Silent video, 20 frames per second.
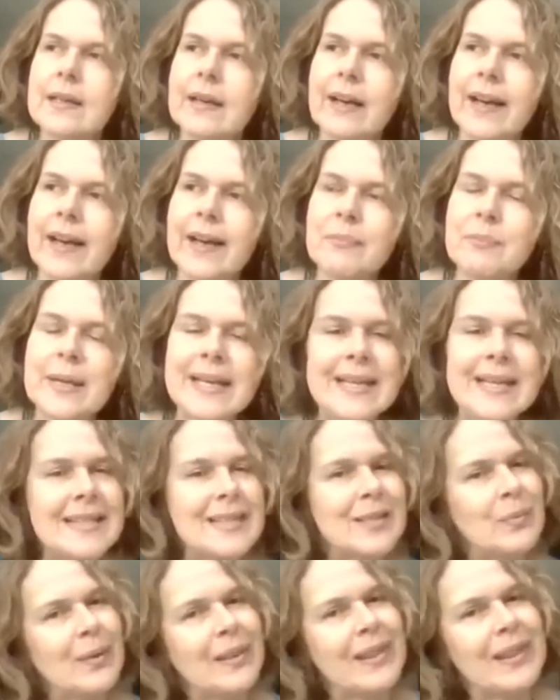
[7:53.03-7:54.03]
at
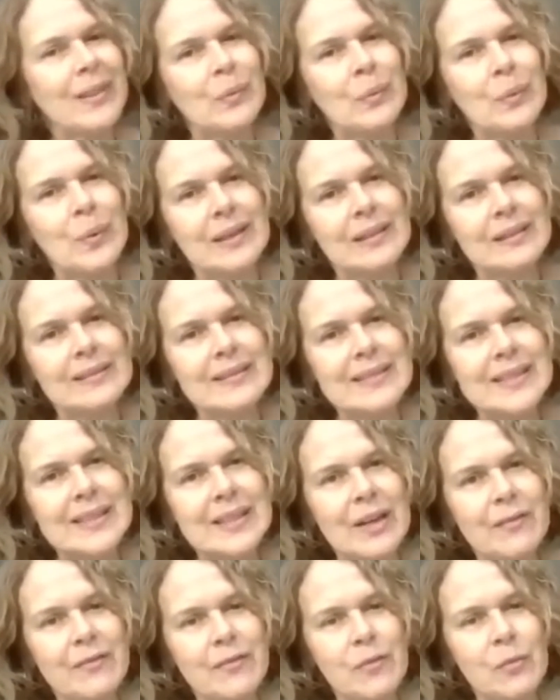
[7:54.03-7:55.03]
peace with the world, you
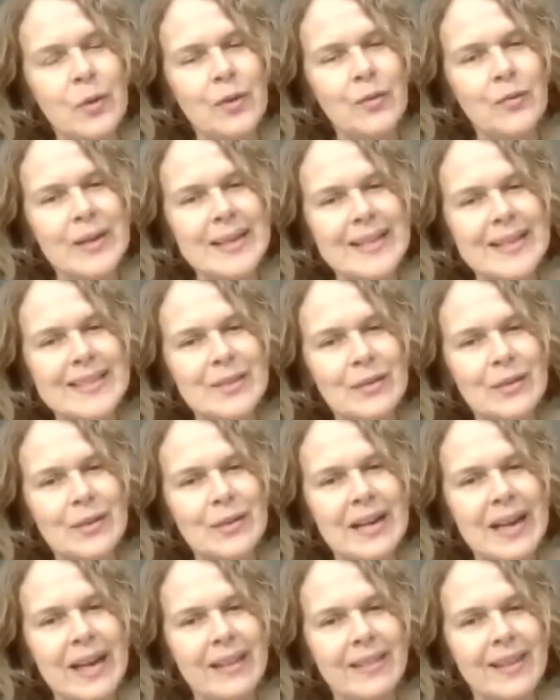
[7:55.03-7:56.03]
know, for one reason or
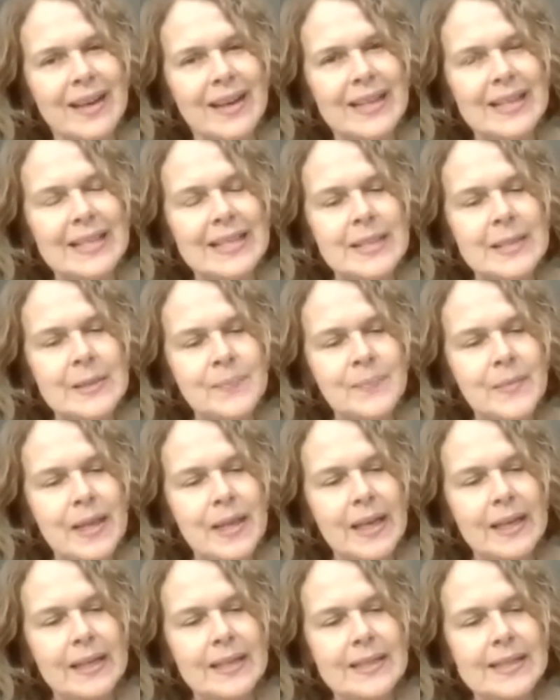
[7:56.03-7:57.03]
another.
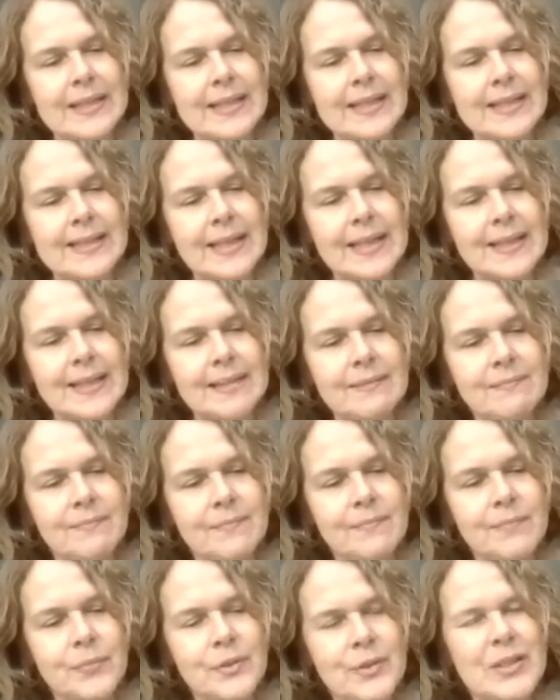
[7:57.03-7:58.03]
And he's had a
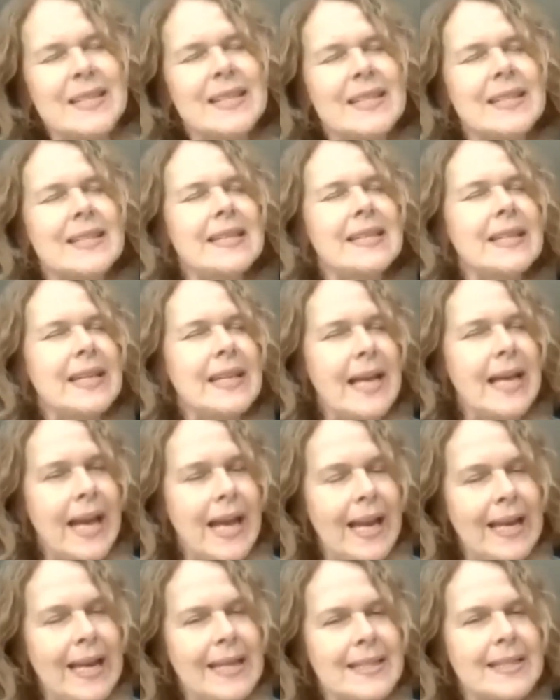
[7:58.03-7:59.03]
pretty
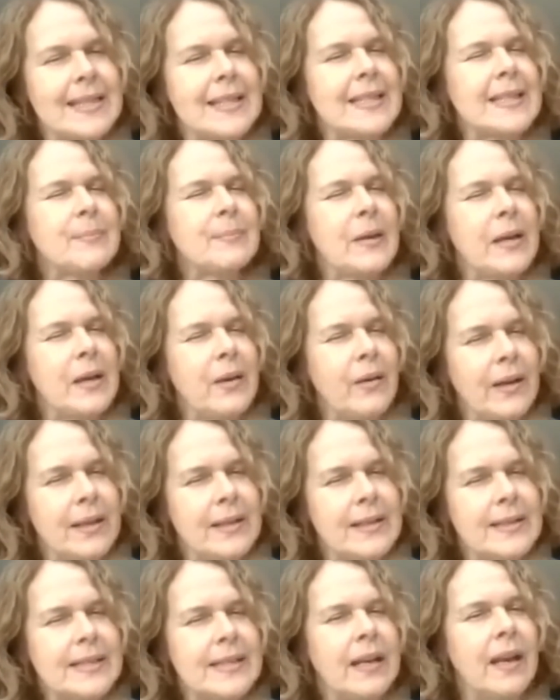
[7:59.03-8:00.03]
hellish
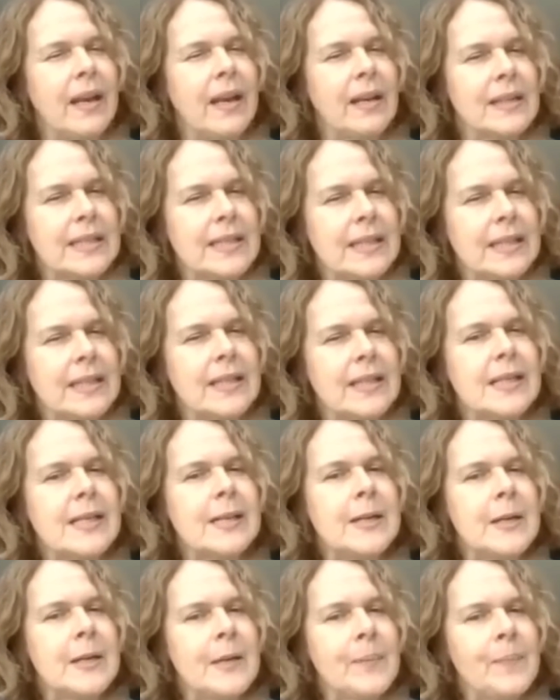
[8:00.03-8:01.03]
experience London,
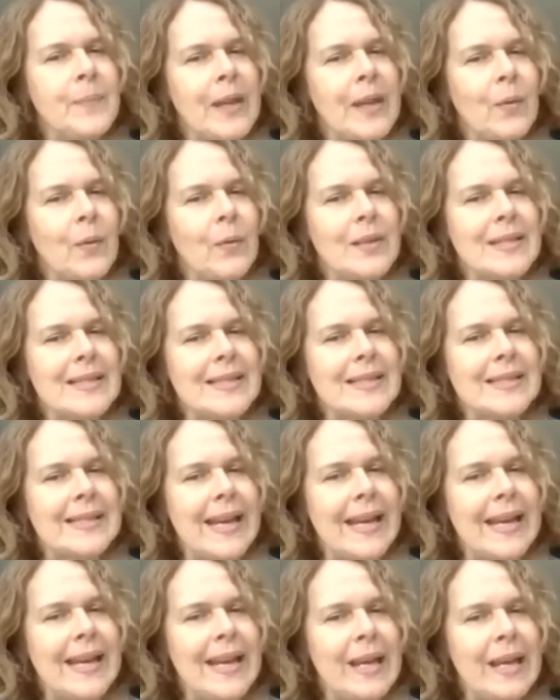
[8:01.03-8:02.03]
which has
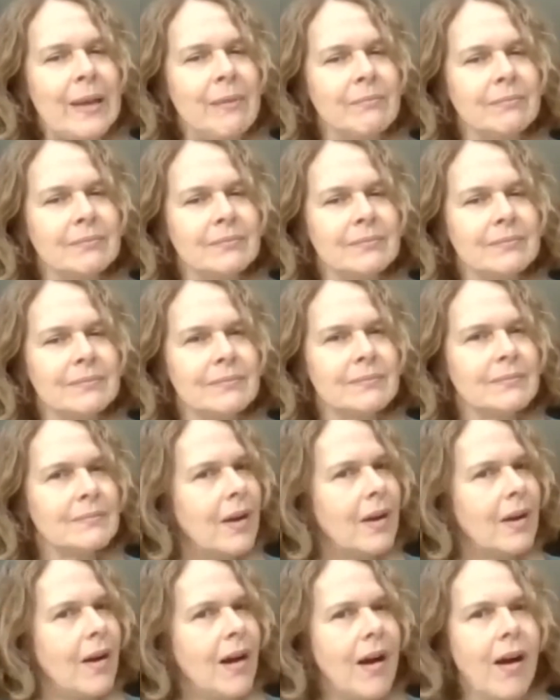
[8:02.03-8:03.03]
sent him
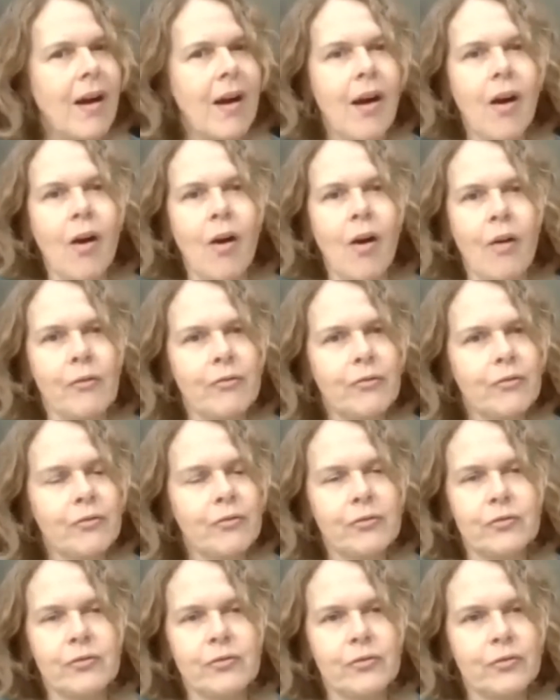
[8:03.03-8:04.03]
off
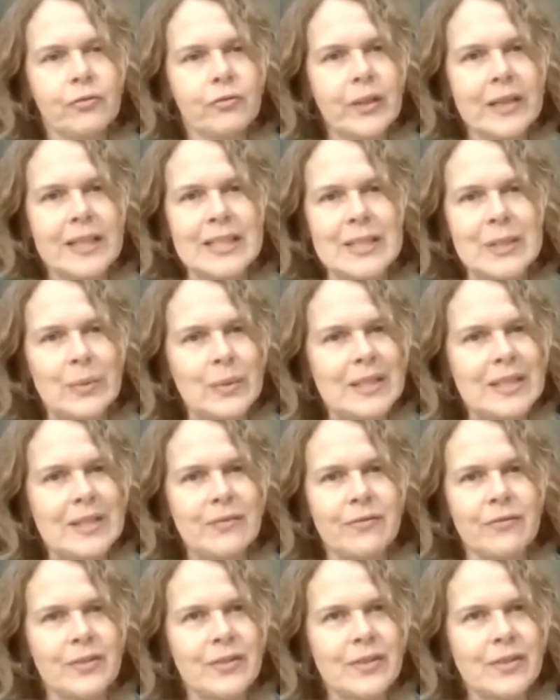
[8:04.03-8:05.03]
into a
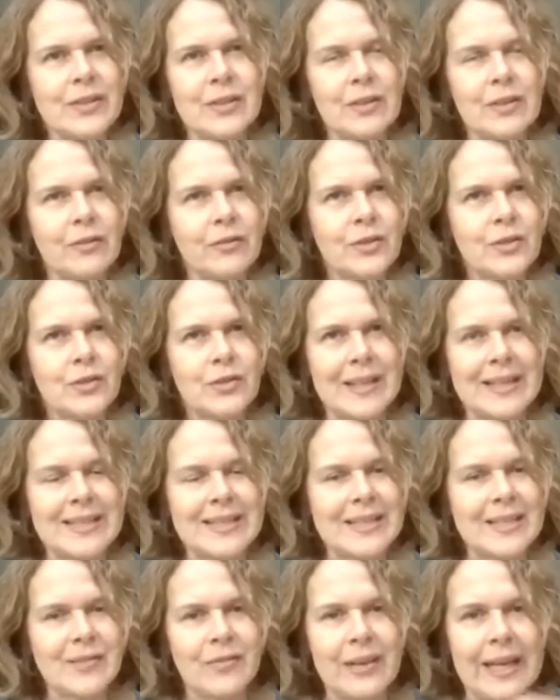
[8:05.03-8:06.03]
different sort of
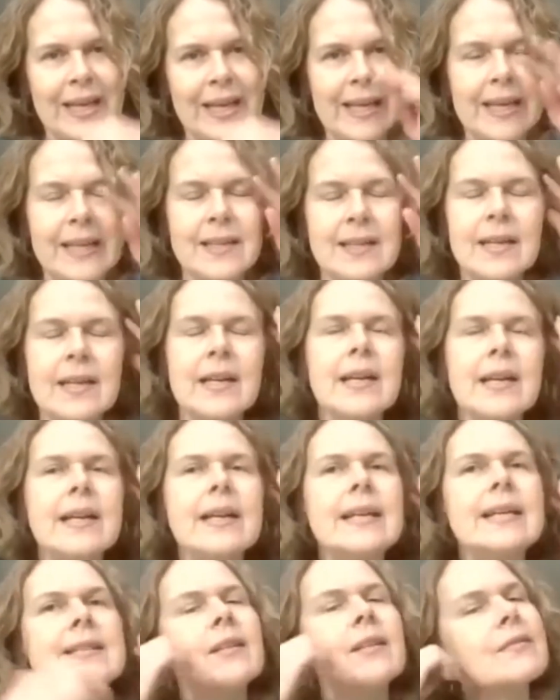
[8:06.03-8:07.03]
stratosphere.
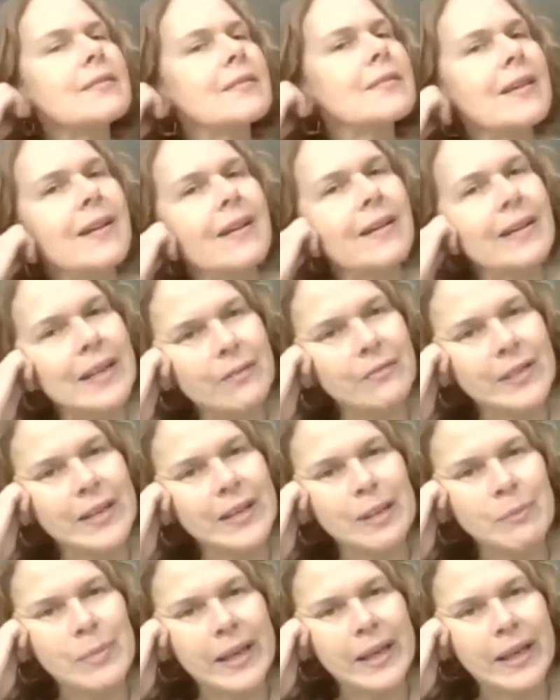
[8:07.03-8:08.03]
He's not certain if he
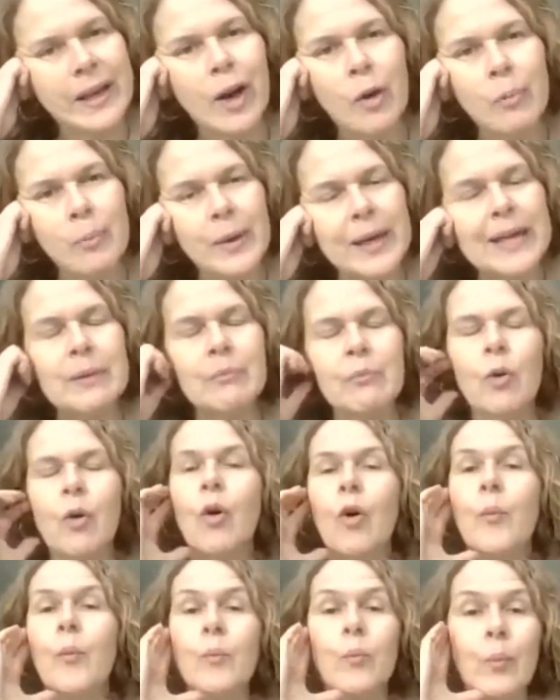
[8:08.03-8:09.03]
can be a cop
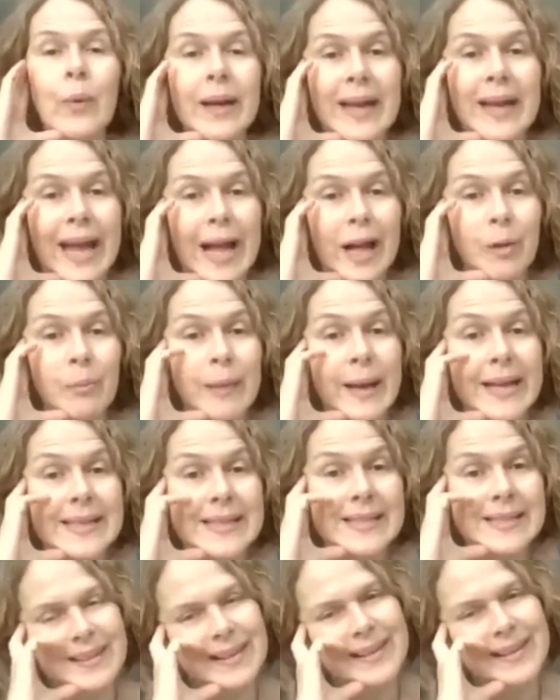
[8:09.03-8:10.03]
anymore when Hell Bay
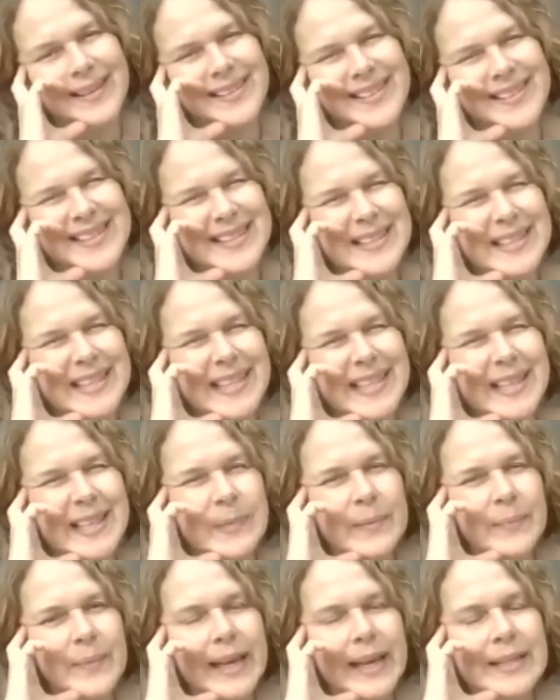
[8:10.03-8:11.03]
starts.
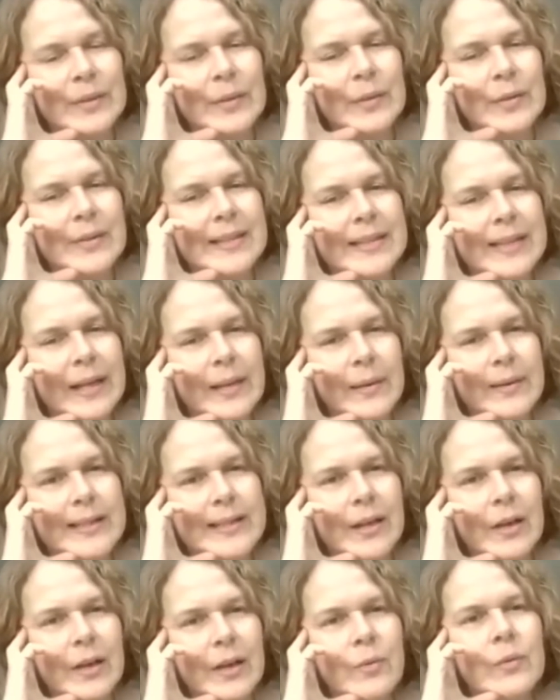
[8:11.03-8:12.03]
And also
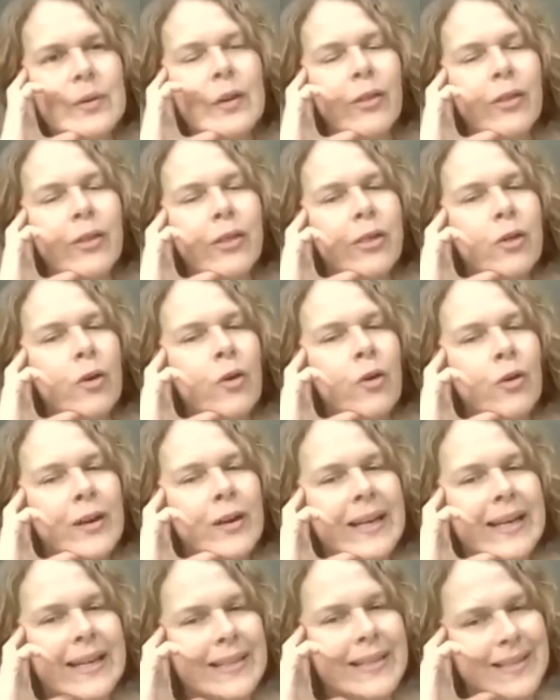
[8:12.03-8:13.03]
he's got a real thorn
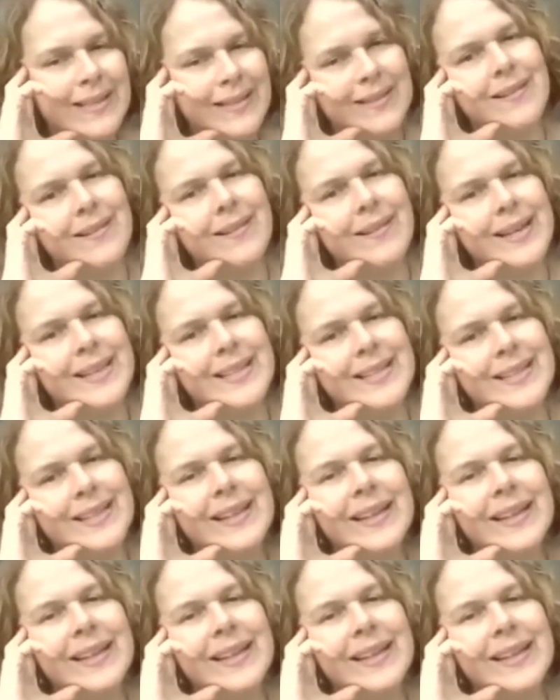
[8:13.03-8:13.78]
in his side.